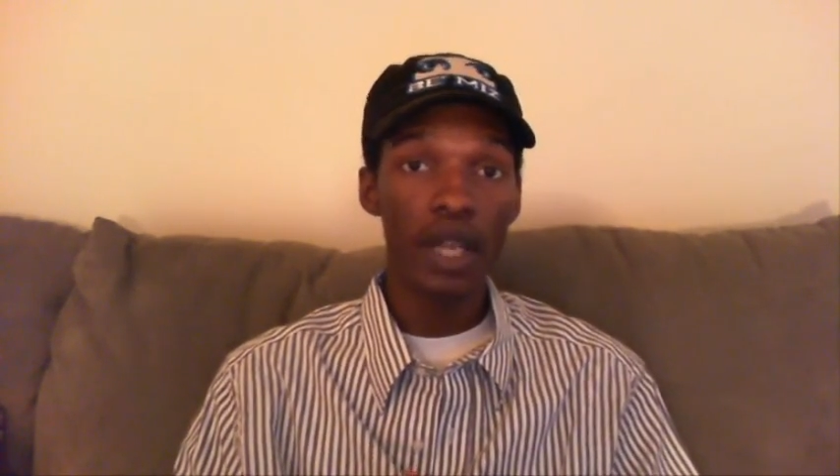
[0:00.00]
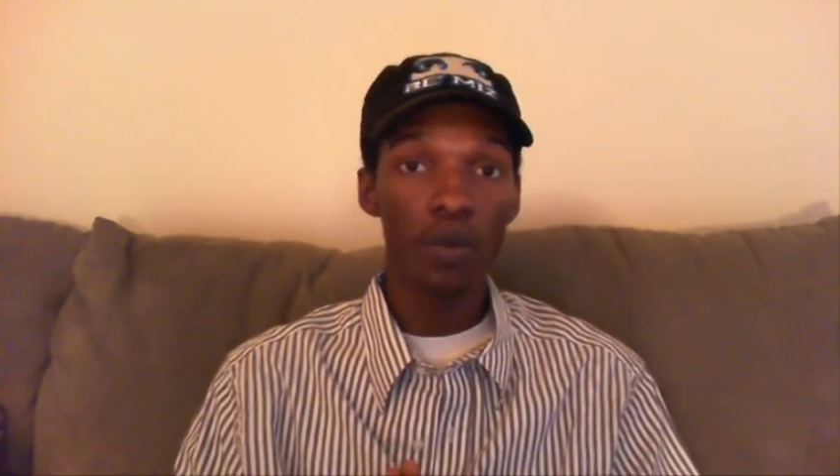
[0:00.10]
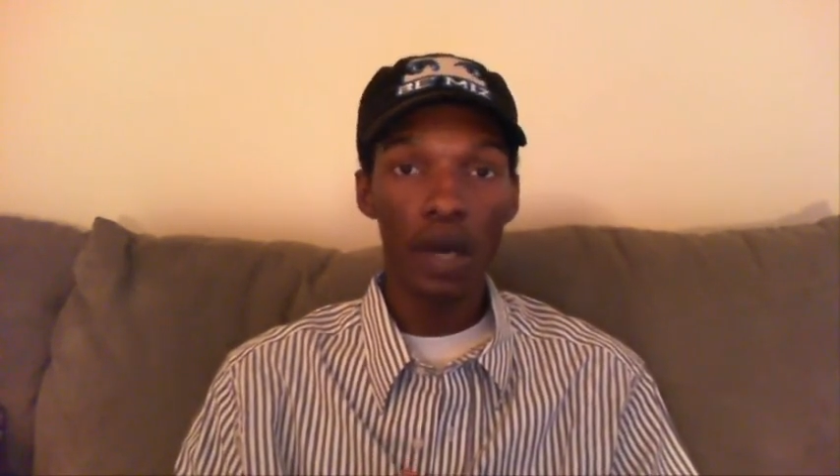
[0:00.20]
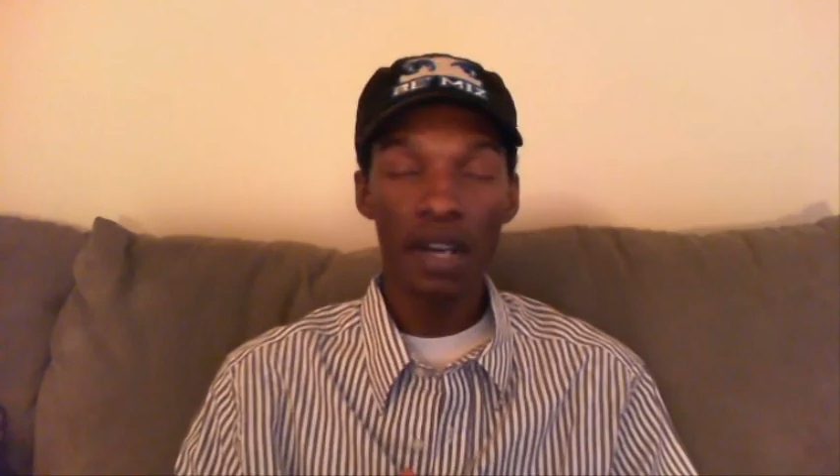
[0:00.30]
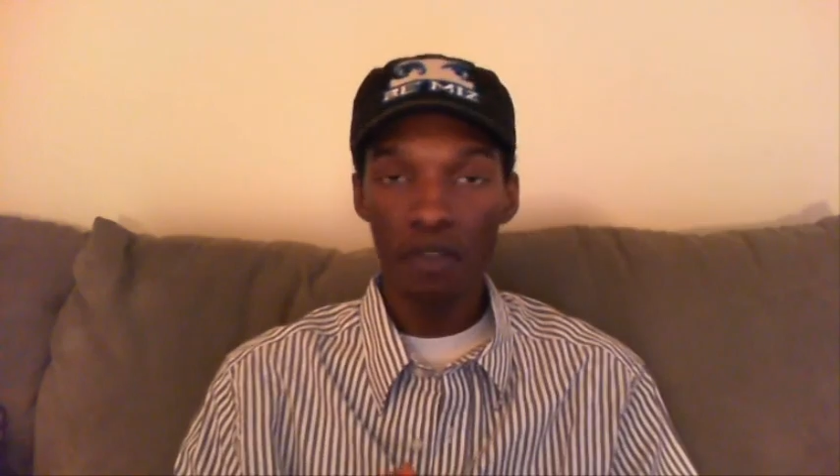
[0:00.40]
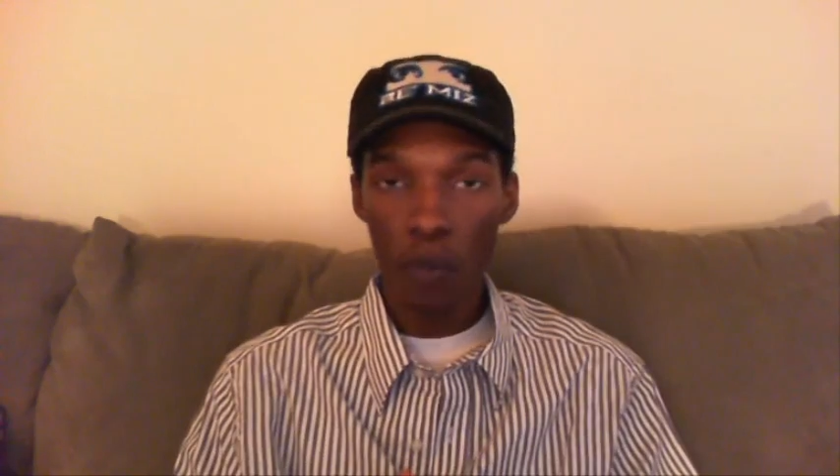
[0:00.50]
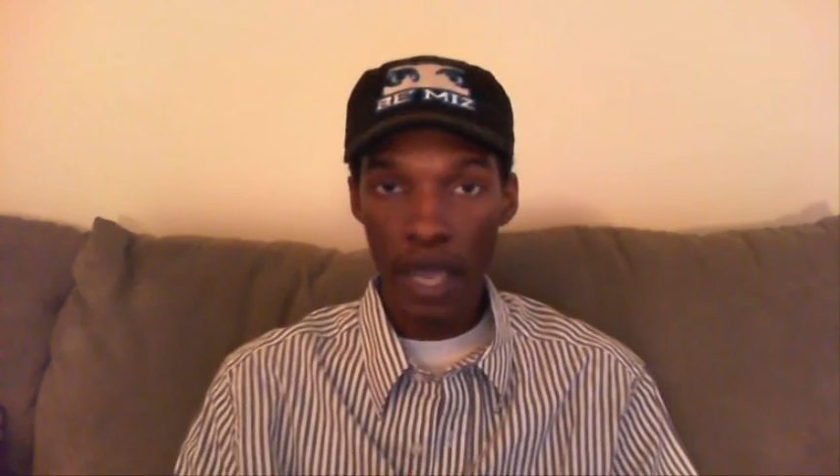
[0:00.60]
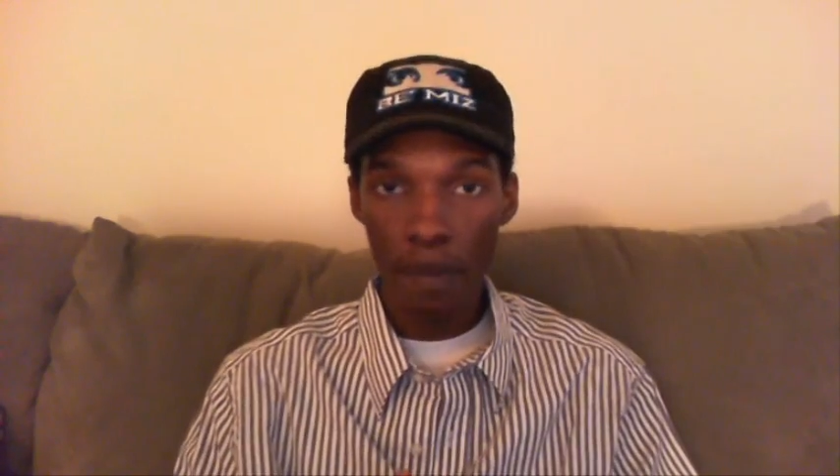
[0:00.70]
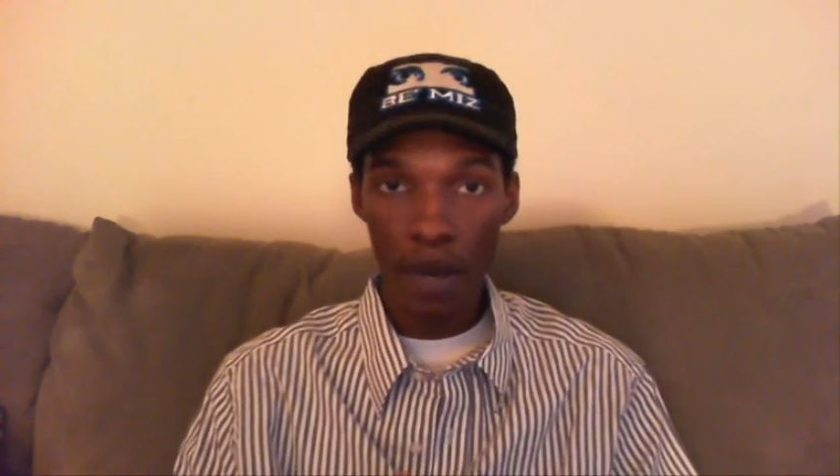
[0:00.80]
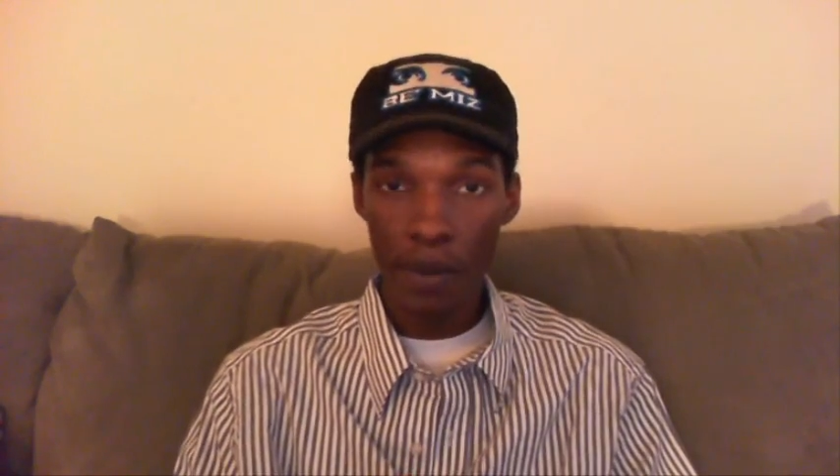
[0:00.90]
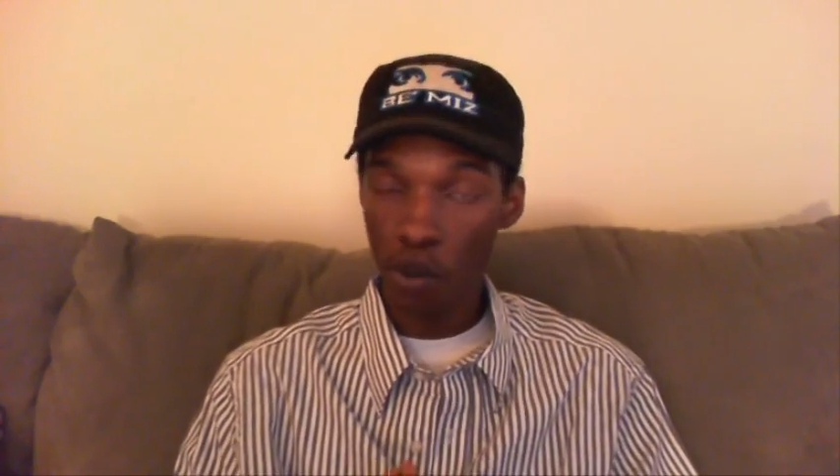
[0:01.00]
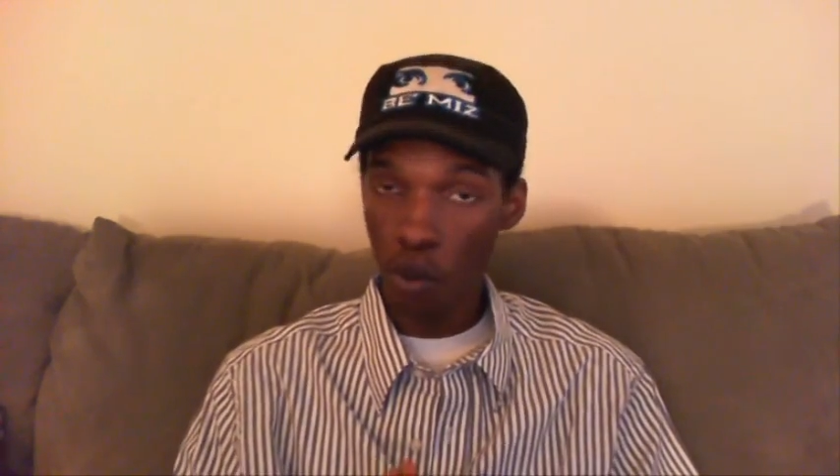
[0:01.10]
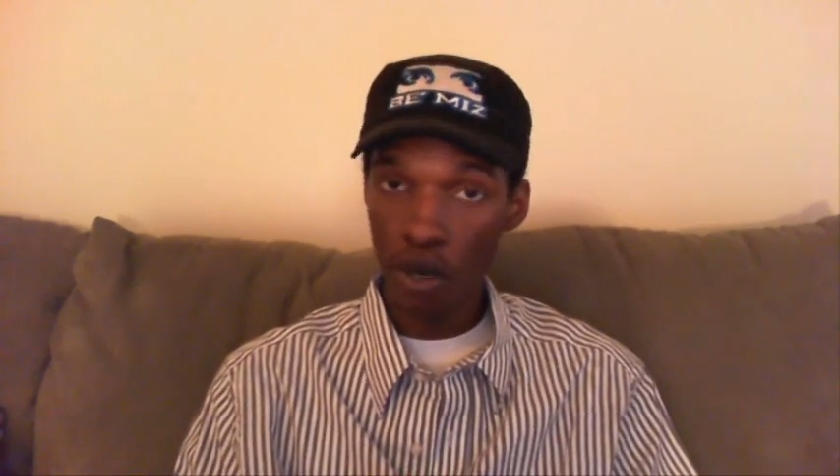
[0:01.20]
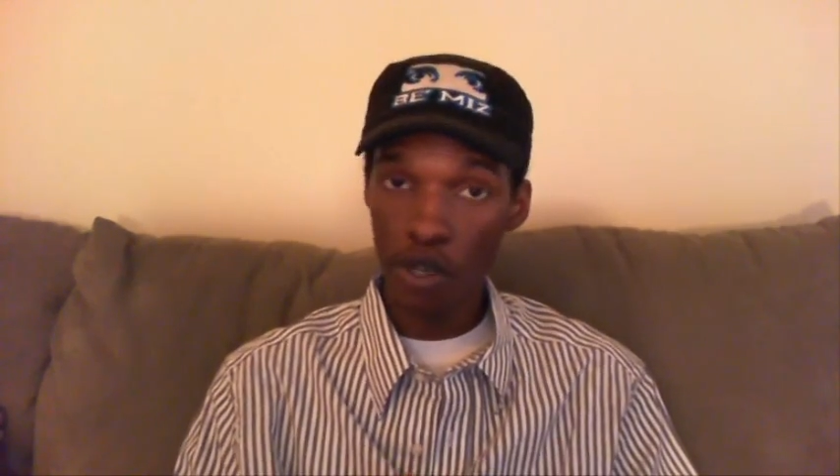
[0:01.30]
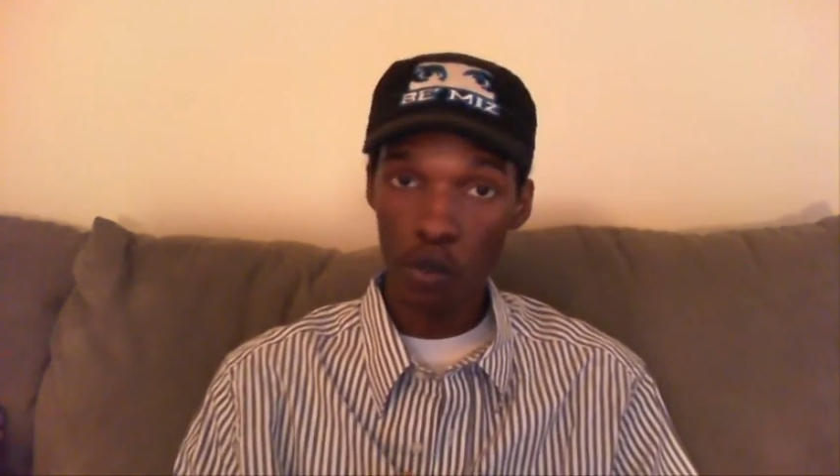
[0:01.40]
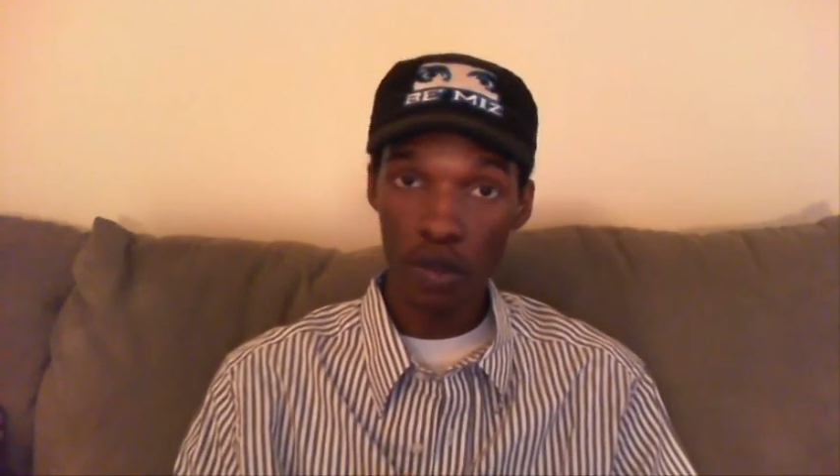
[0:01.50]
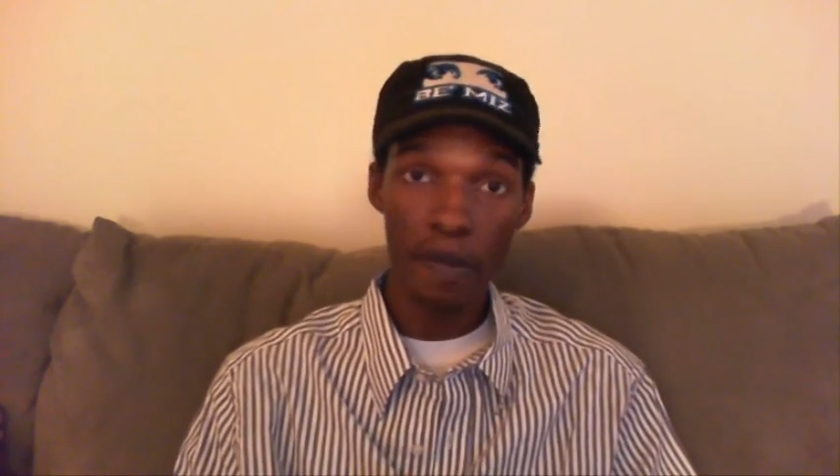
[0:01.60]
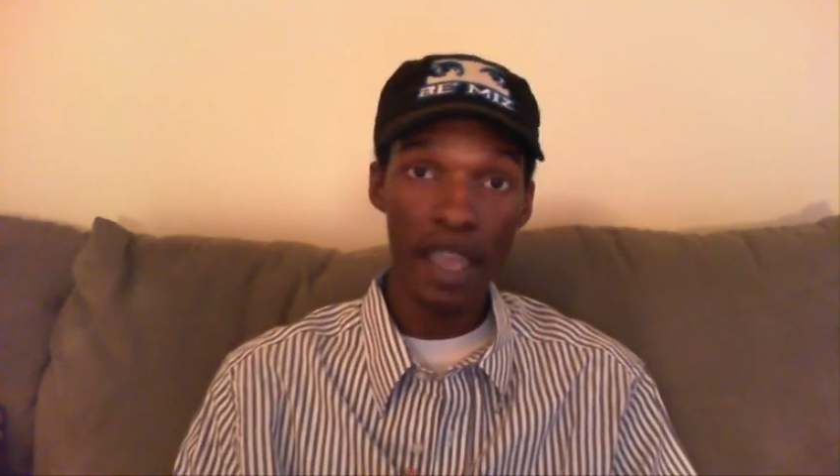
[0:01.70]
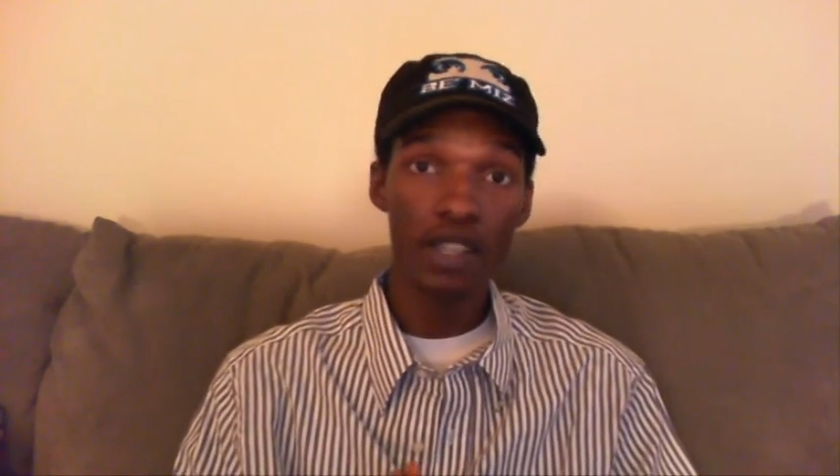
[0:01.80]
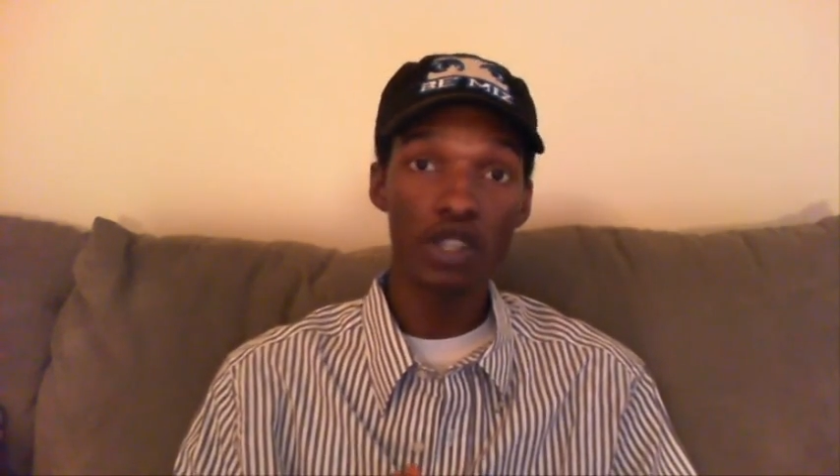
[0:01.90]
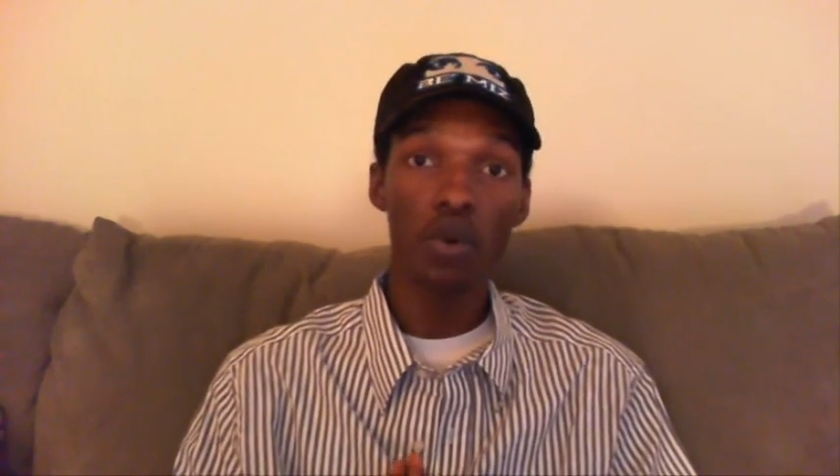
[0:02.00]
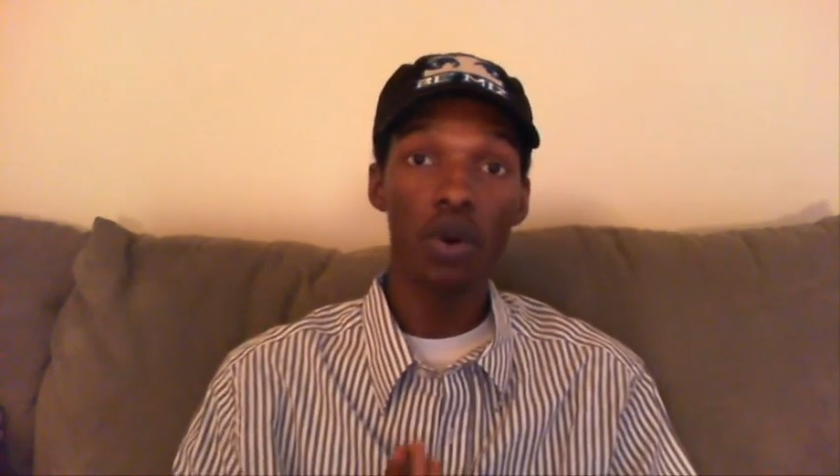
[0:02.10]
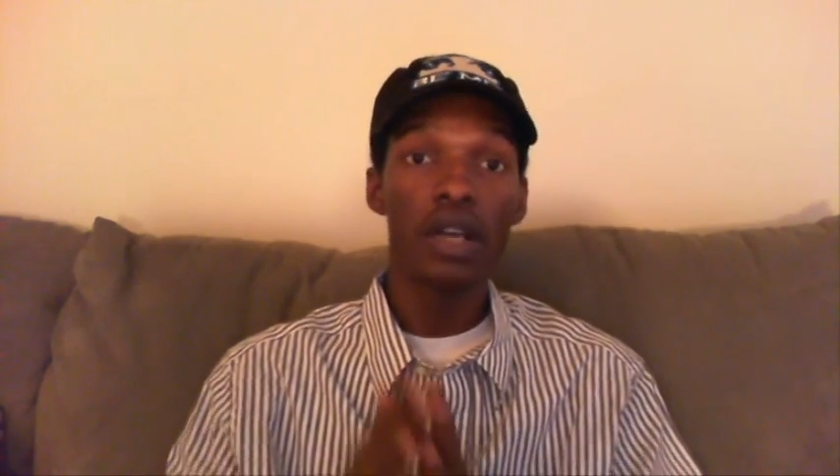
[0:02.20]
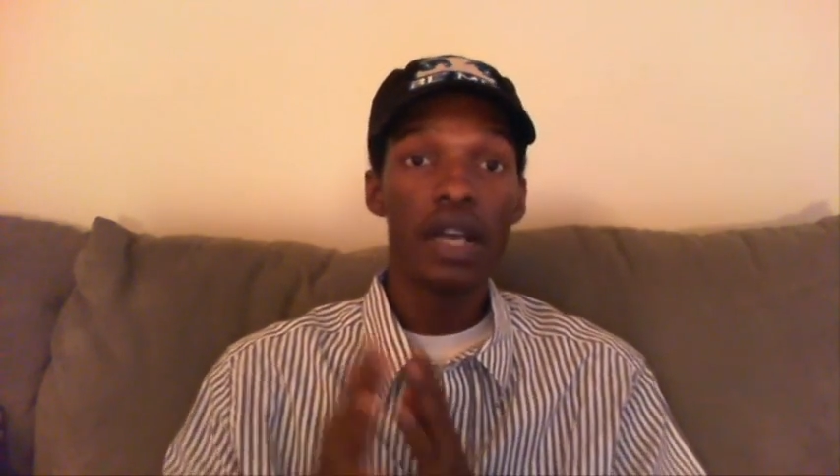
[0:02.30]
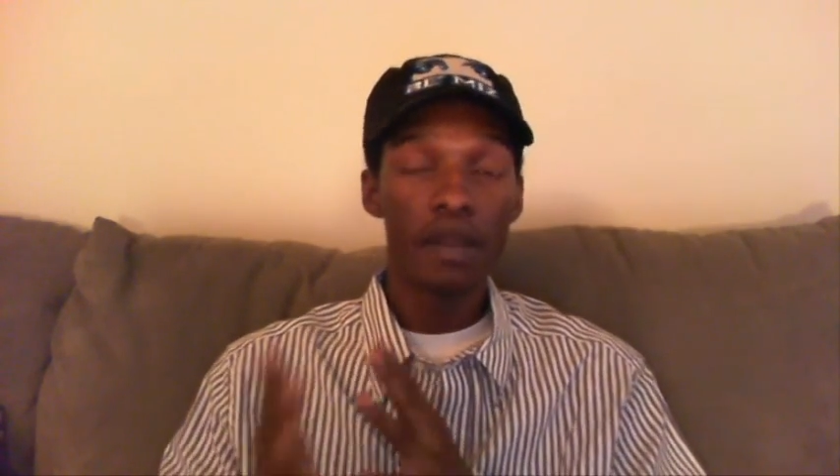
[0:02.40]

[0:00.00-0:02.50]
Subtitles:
And one of Wade Barrett's orders was making sure